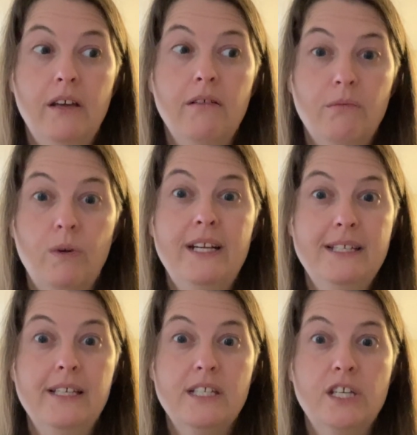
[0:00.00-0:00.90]
When it
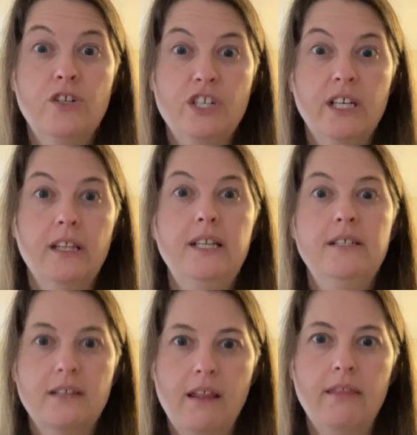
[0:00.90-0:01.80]
says they're
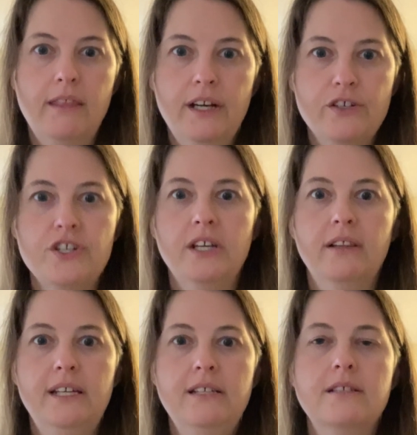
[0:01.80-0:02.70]
jellies, they're
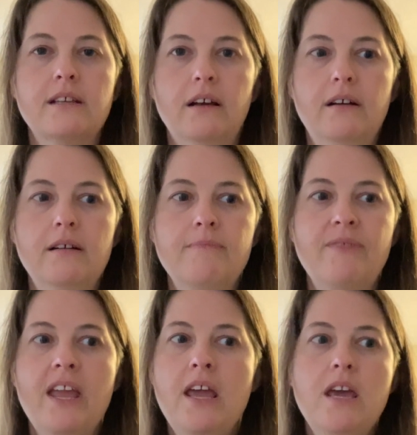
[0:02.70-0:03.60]
jellies.
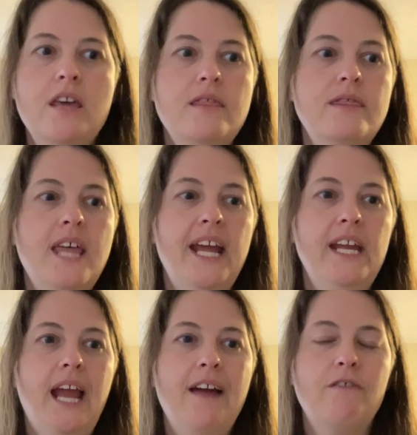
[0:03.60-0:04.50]
They
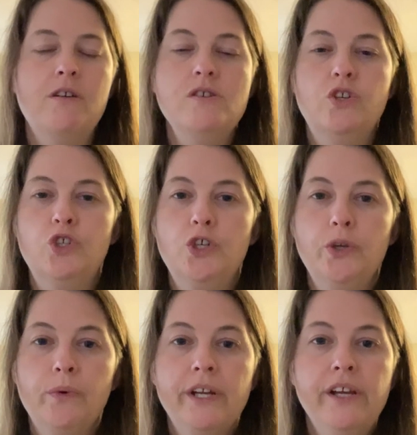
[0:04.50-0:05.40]
have a
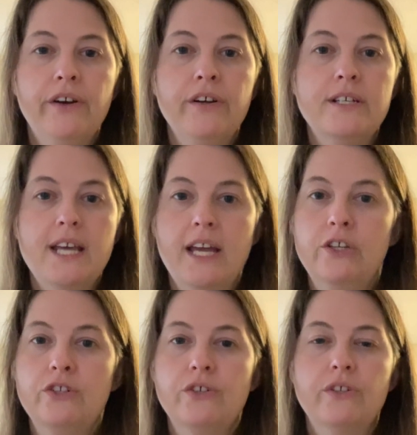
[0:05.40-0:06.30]
chewier
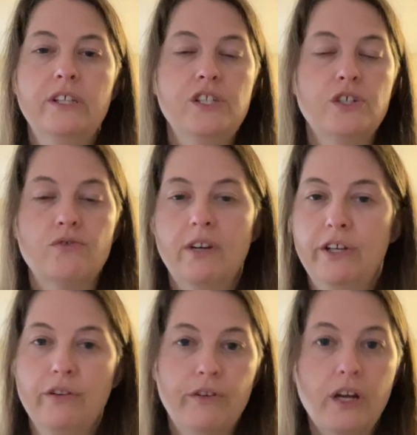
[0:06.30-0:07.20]
texture than just
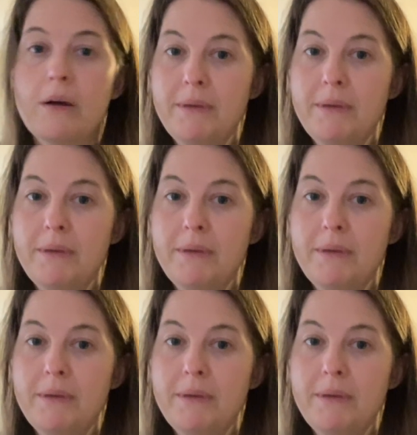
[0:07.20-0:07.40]
regular gummy